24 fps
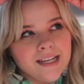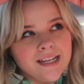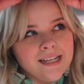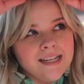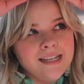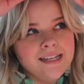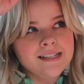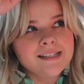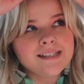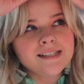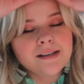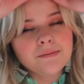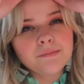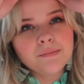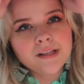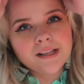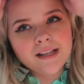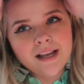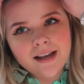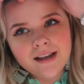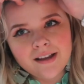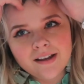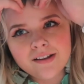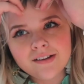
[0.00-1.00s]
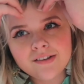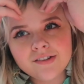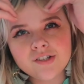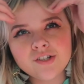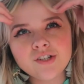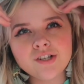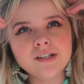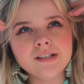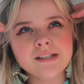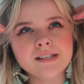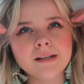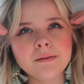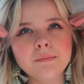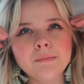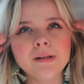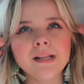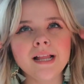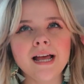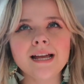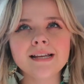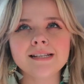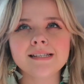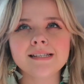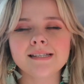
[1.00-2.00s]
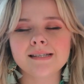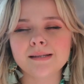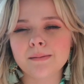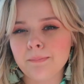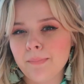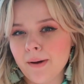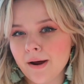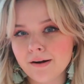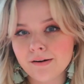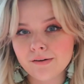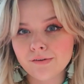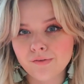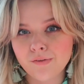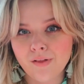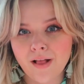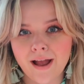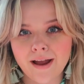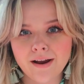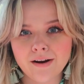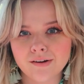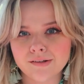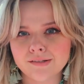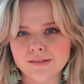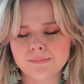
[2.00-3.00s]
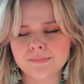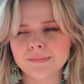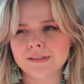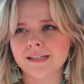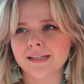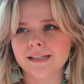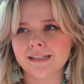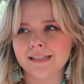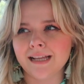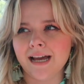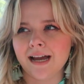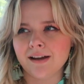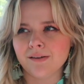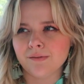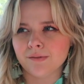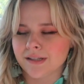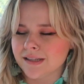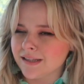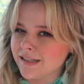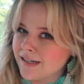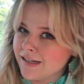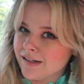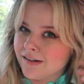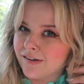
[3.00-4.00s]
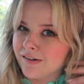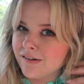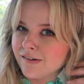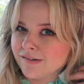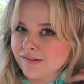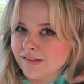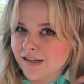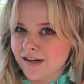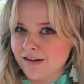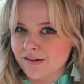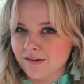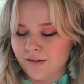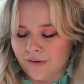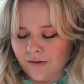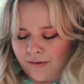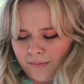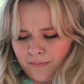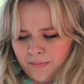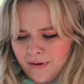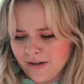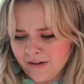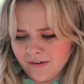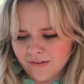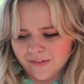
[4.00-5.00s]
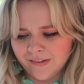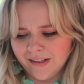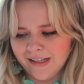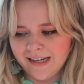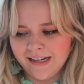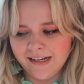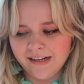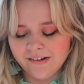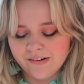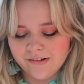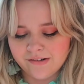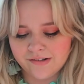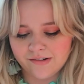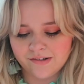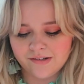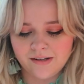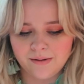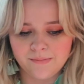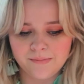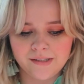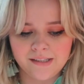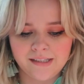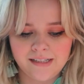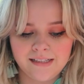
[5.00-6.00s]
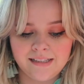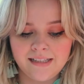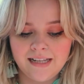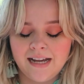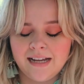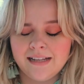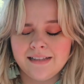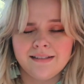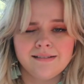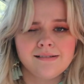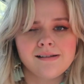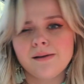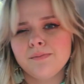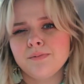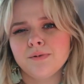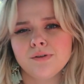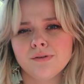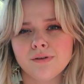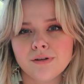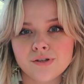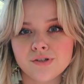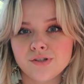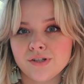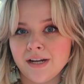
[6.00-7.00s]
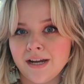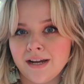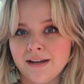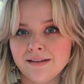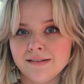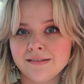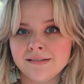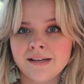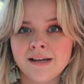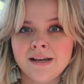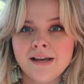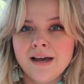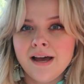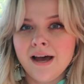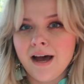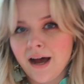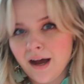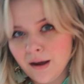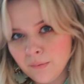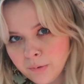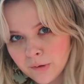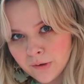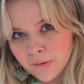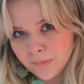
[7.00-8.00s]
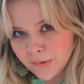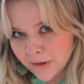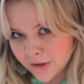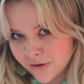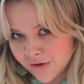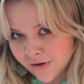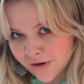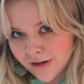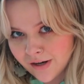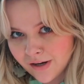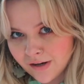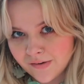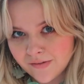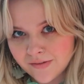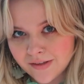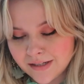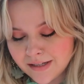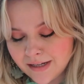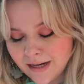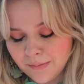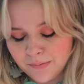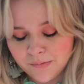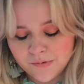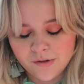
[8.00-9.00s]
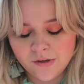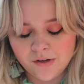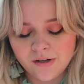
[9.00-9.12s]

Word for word: he symboli she symbolizes a butterfly or something like that with the ears I don't know the butterfly ears or something like that the type of dog she has I'll put a picture here of the type of